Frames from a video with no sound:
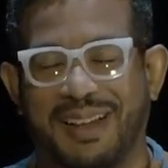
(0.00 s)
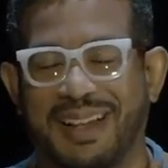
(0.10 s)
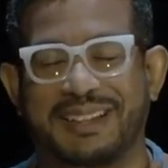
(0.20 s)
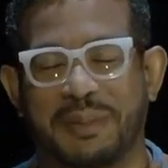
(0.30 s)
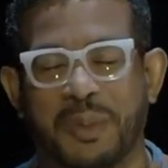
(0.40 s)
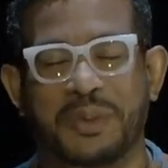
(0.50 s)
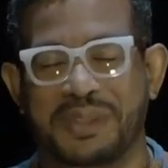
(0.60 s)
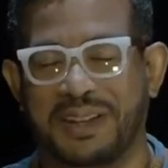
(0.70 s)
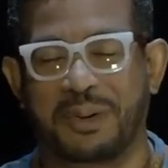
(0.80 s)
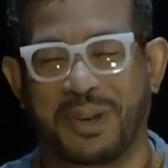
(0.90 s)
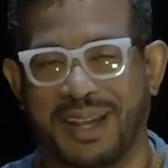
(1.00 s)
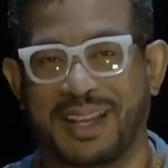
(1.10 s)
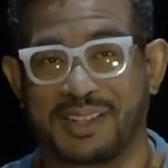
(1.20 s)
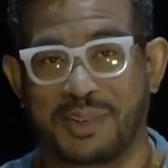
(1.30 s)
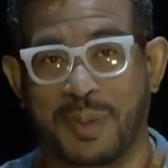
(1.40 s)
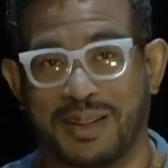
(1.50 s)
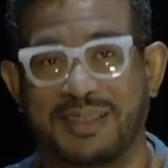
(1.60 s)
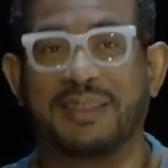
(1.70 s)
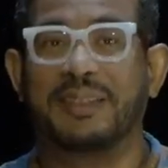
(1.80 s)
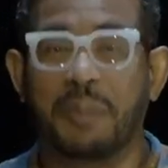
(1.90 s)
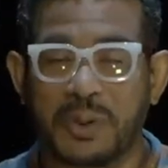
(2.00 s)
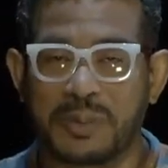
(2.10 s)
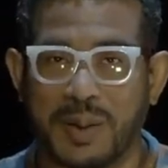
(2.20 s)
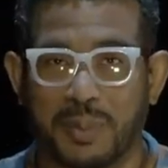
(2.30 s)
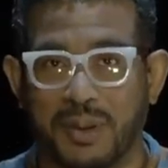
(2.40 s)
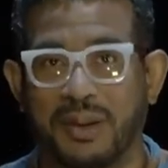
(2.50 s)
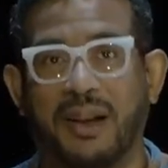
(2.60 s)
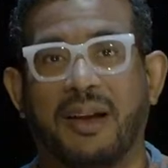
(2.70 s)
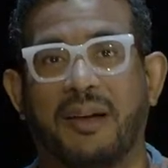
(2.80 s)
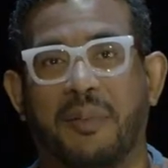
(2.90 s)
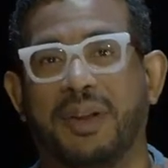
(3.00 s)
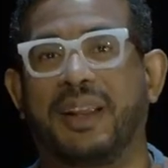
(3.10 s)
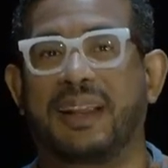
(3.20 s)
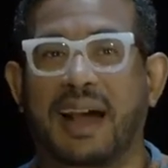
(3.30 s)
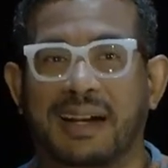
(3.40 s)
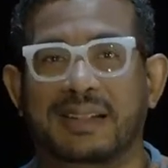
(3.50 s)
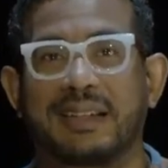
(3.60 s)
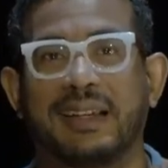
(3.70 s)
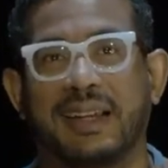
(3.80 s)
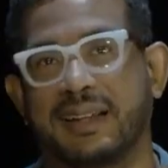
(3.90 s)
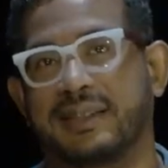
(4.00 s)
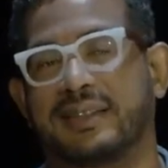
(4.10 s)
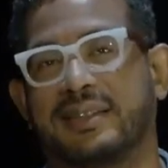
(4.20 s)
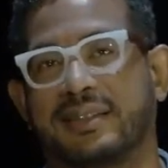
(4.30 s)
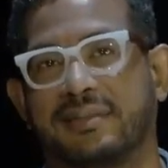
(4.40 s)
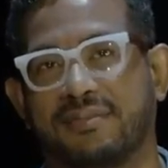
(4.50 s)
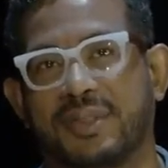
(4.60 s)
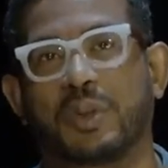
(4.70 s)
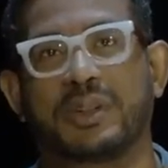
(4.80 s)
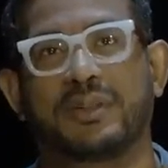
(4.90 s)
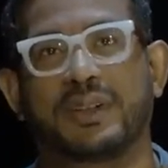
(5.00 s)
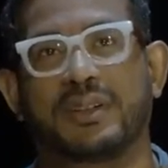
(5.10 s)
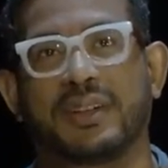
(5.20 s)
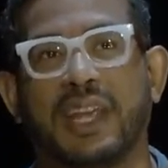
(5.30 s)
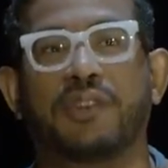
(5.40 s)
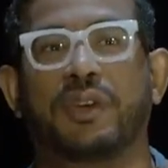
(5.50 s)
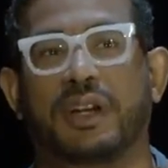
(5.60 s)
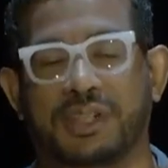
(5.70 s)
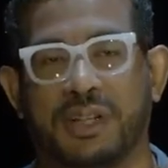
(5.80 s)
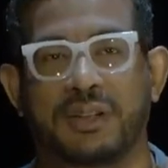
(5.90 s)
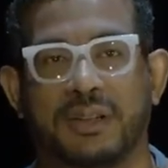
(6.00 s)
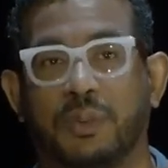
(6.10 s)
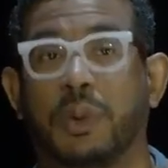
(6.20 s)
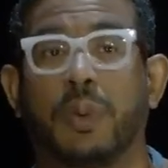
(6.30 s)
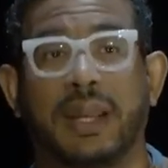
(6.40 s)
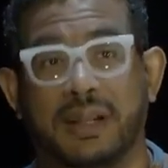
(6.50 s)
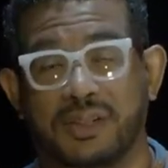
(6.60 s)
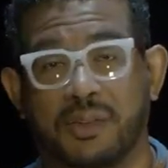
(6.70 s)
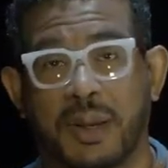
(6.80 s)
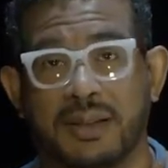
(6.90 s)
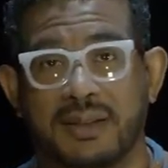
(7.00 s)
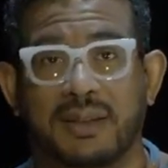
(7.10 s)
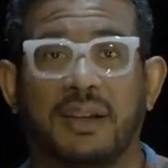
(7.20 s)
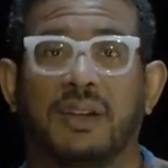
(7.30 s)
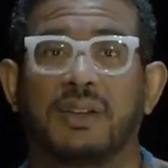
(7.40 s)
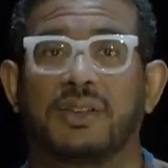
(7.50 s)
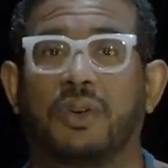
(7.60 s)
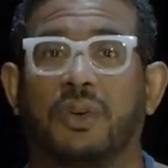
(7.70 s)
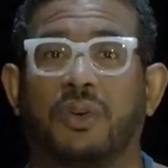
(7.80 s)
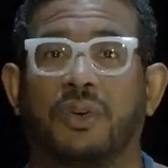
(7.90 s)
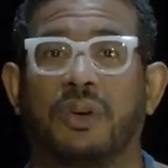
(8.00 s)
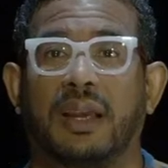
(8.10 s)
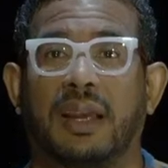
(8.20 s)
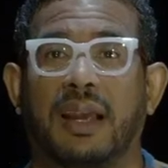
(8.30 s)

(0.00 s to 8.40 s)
it's a most annoying instrument to most people, but it actually is sort of an introduction to woodwind instruments. So